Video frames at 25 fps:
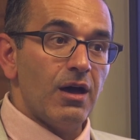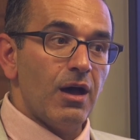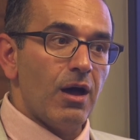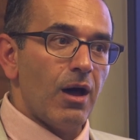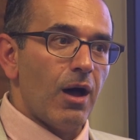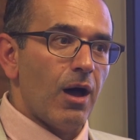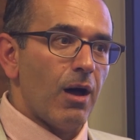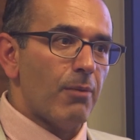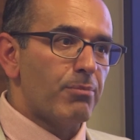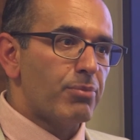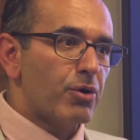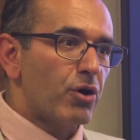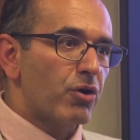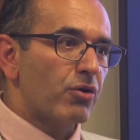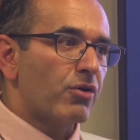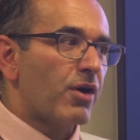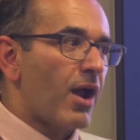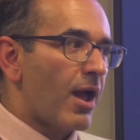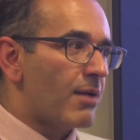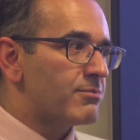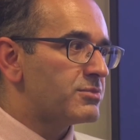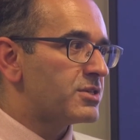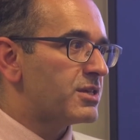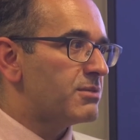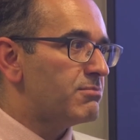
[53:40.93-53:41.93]

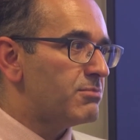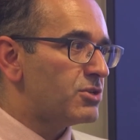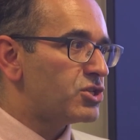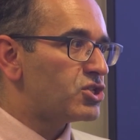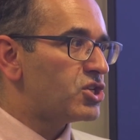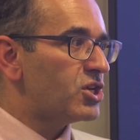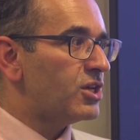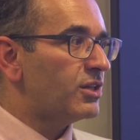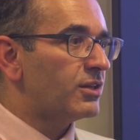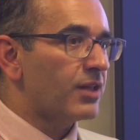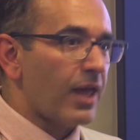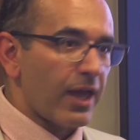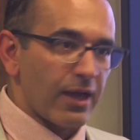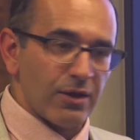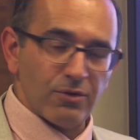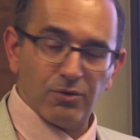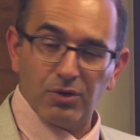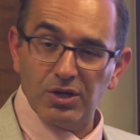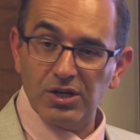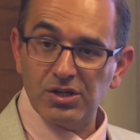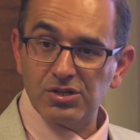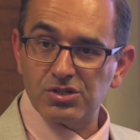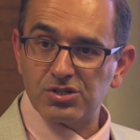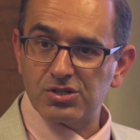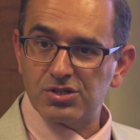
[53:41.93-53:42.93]
programs in machine
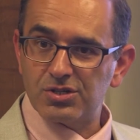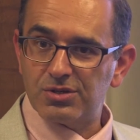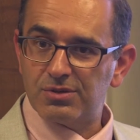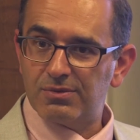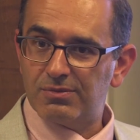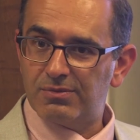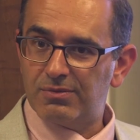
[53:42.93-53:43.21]
language.